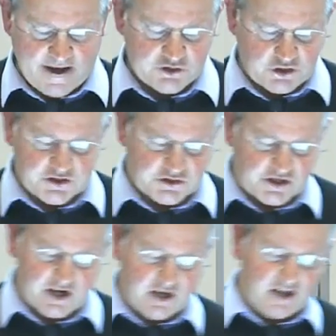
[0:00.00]
And
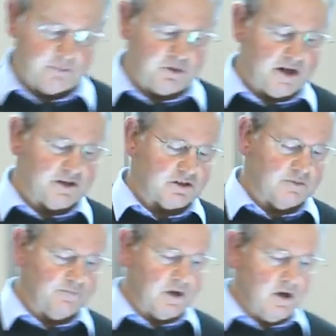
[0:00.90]
Jesus said in another
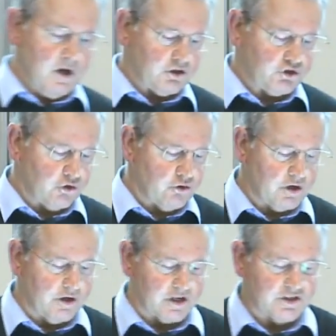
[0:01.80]
place,
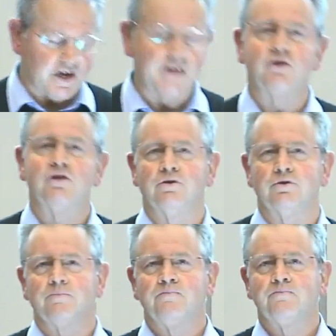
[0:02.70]
assuredly I say to
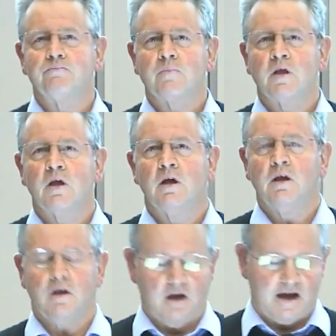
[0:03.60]
you,
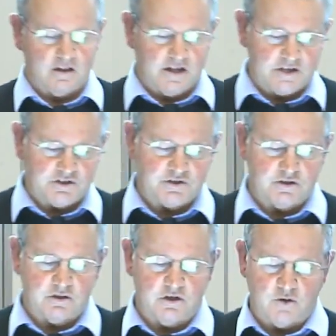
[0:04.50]

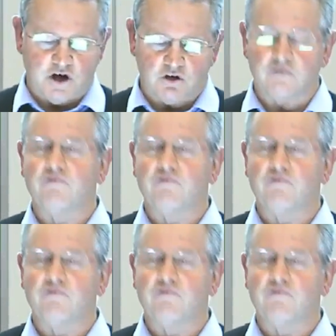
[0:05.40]
unless you are